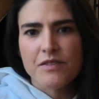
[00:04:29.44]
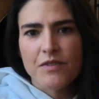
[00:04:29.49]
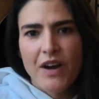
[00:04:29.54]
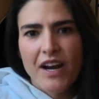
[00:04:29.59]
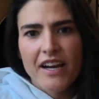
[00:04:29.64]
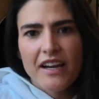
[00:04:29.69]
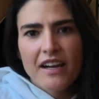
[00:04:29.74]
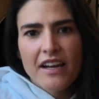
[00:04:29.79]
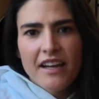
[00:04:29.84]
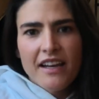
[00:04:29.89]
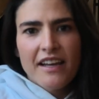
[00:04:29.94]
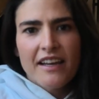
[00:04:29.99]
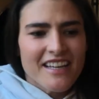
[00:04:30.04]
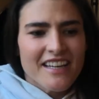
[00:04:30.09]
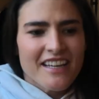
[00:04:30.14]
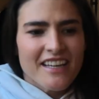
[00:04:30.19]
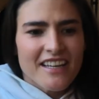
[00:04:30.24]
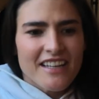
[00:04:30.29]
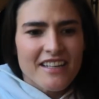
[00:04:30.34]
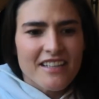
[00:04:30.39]
Right?
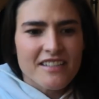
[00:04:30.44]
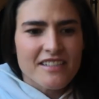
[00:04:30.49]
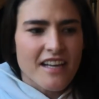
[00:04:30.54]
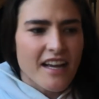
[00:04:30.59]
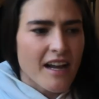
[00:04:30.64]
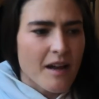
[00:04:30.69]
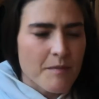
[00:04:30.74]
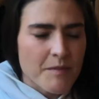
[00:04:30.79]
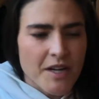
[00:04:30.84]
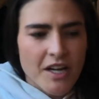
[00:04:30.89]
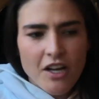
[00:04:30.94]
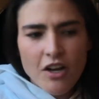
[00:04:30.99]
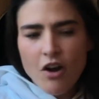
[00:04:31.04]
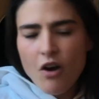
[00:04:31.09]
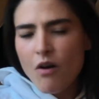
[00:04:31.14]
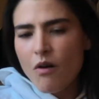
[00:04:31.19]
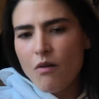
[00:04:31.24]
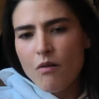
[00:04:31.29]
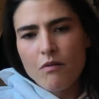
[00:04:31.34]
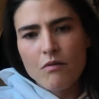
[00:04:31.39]
He's like, I'm gonna
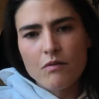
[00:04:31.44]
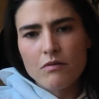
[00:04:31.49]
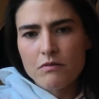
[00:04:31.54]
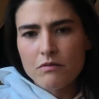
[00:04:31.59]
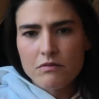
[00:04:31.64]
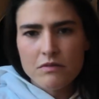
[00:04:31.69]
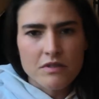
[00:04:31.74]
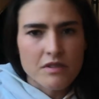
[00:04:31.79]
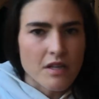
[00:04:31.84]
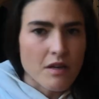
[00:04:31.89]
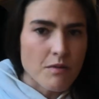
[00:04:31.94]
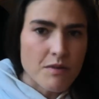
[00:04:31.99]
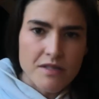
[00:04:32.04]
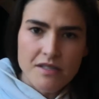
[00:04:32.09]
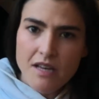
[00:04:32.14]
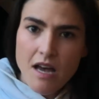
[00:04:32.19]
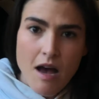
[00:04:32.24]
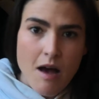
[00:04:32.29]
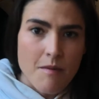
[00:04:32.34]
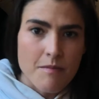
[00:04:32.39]
go see what's
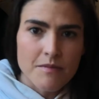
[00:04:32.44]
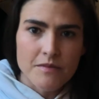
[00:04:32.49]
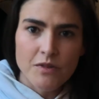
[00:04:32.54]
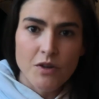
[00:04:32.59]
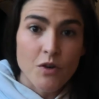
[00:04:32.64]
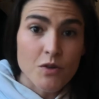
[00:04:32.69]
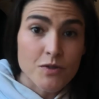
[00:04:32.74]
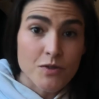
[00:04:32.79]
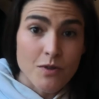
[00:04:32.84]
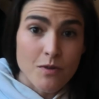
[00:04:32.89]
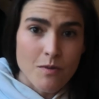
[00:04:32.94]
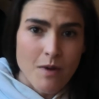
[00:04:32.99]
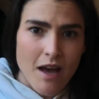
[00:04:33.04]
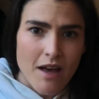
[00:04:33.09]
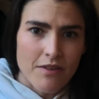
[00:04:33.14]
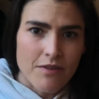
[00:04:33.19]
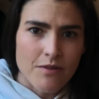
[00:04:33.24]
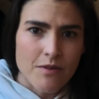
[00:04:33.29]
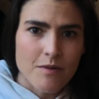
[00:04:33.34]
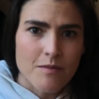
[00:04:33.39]
up. And goes to the
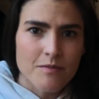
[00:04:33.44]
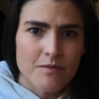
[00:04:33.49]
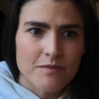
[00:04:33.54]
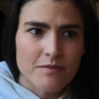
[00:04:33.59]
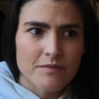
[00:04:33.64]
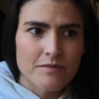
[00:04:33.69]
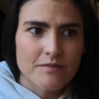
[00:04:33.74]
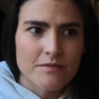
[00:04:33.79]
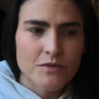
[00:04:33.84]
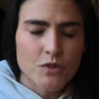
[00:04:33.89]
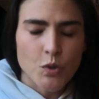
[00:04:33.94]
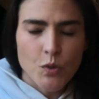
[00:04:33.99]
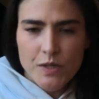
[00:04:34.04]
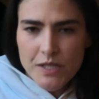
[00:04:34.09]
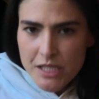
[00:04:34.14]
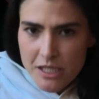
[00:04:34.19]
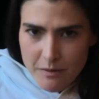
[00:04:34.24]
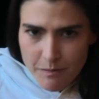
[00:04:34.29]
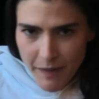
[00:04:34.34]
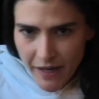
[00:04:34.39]
bathroom to
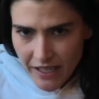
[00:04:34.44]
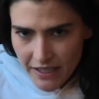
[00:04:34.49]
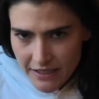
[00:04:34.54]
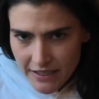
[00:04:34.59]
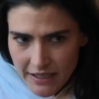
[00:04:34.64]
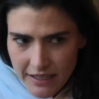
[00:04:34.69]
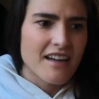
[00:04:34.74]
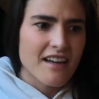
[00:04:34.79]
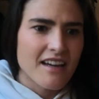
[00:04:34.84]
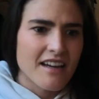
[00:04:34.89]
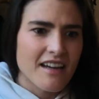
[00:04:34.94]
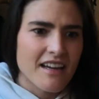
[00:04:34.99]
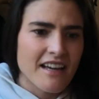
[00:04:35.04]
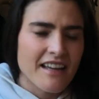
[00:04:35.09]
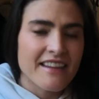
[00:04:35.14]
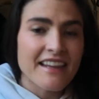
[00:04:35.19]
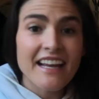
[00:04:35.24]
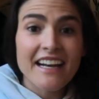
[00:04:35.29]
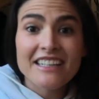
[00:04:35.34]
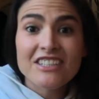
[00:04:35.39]
inspect it.
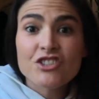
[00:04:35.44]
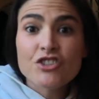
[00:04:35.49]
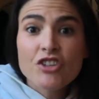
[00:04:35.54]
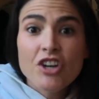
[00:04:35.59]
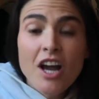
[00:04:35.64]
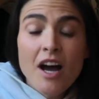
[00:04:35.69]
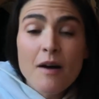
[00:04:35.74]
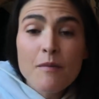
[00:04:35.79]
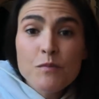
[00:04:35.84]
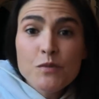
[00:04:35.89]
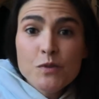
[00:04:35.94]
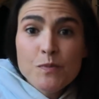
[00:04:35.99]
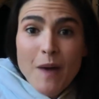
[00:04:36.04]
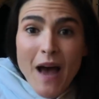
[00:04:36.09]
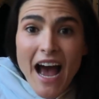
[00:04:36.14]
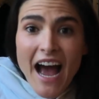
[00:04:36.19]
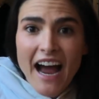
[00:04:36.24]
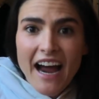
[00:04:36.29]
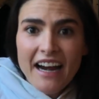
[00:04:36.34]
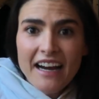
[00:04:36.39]
And then comes
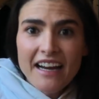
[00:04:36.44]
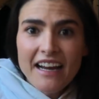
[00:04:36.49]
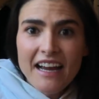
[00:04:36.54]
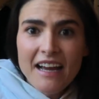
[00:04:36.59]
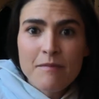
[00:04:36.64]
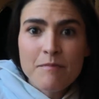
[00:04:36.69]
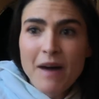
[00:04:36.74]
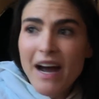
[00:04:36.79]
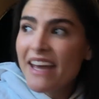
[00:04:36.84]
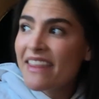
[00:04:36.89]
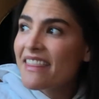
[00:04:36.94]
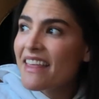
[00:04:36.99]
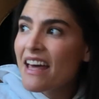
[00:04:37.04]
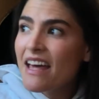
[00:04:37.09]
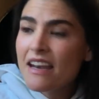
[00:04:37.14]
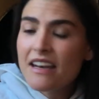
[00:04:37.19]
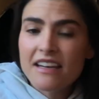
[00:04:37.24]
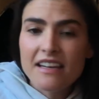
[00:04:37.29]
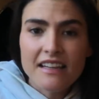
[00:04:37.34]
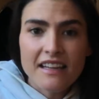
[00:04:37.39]
back. And by
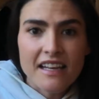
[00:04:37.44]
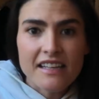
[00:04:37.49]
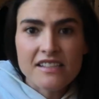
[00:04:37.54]
then, like,